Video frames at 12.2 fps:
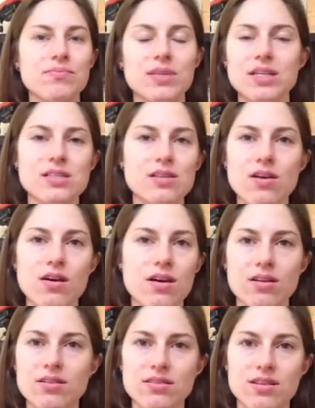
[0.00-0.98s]
That's
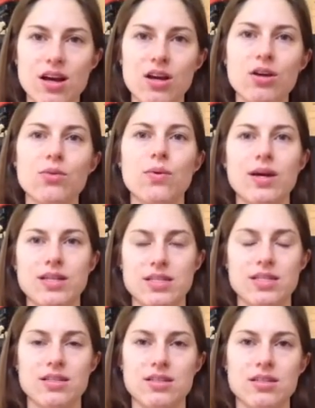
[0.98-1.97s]
not a good way
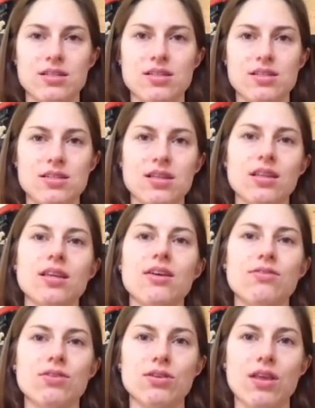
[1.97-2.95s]
to
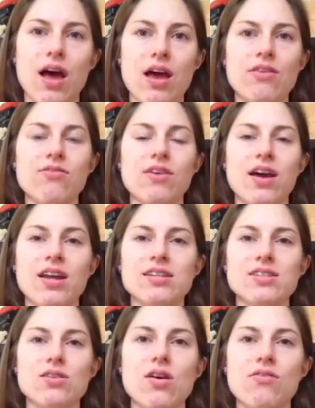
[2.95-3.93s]
live your life, and
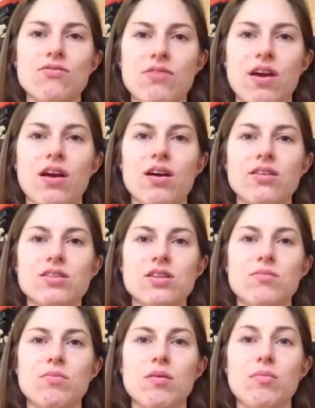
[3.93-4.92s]
it's not fair to
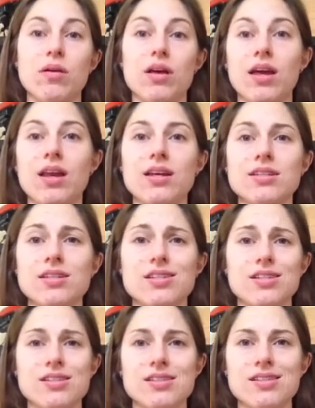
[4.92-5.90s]
the people in it to
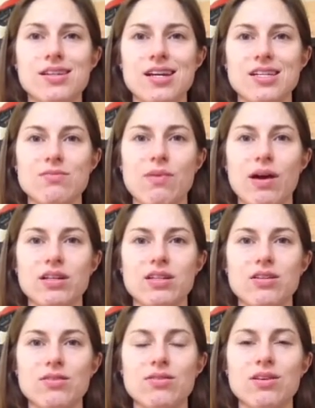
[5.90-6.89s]
just expect
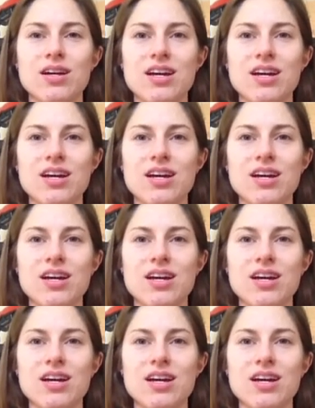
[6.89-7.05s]
you